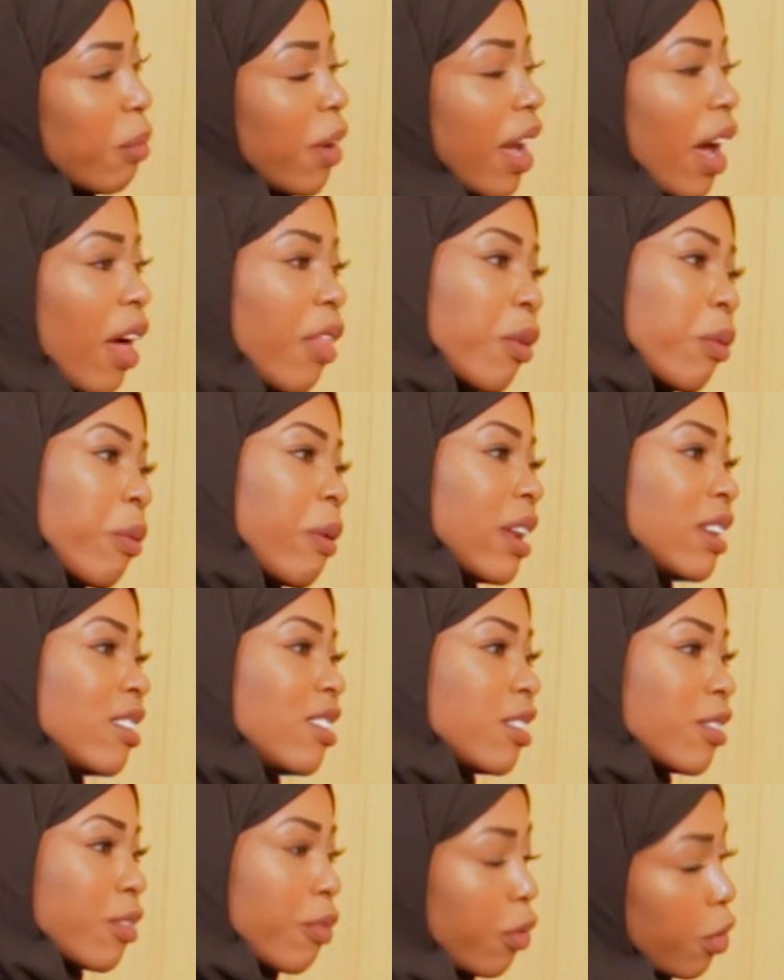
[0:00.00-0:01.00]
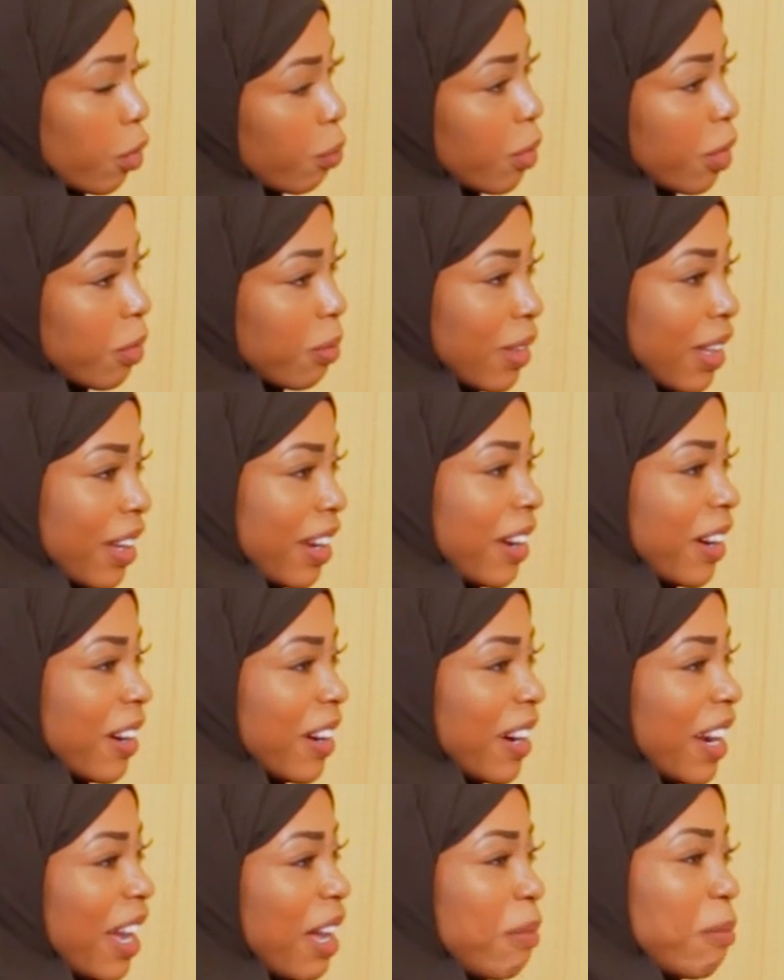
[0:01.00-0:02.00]
My other one, she's a football
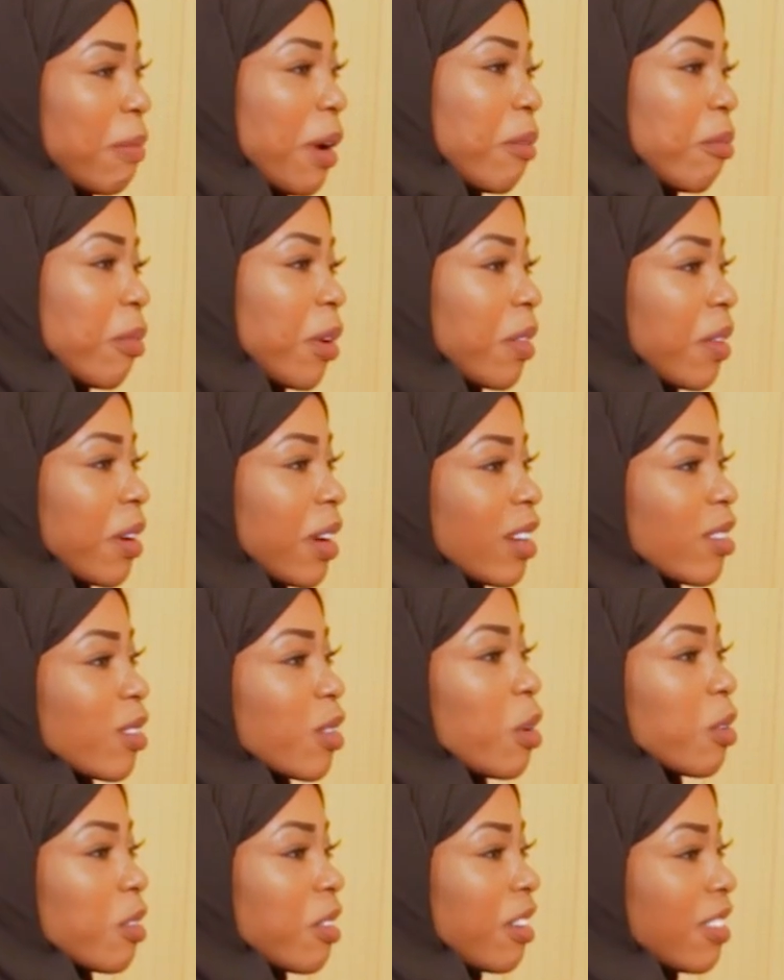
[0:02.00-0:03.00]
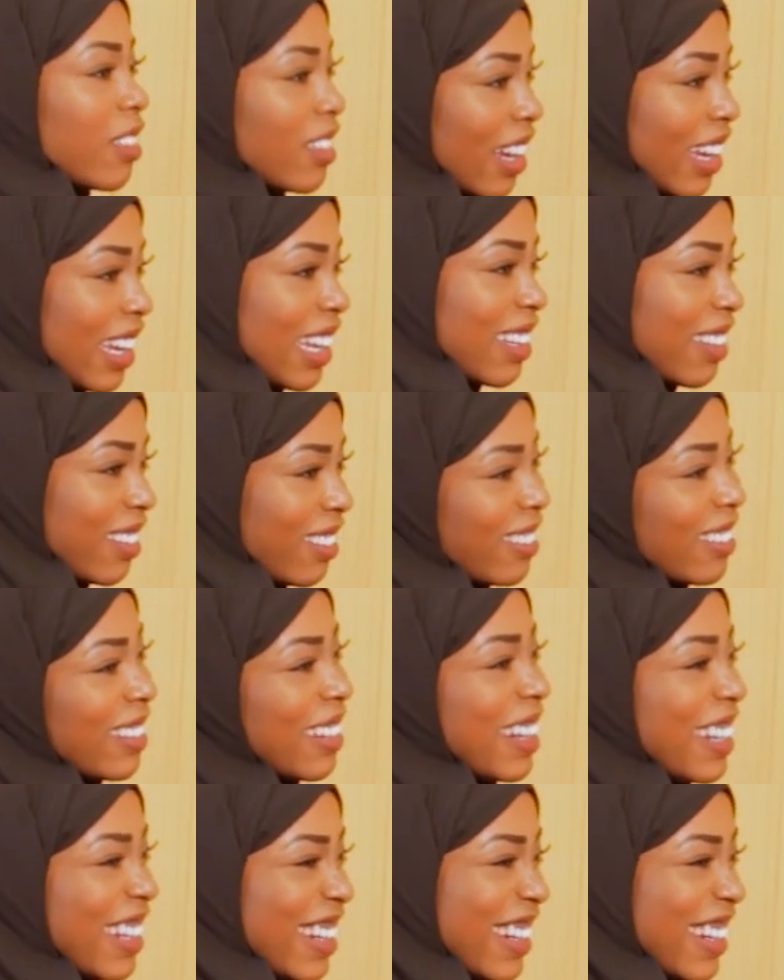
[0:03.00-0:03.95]
player. My brother is also a cyclist.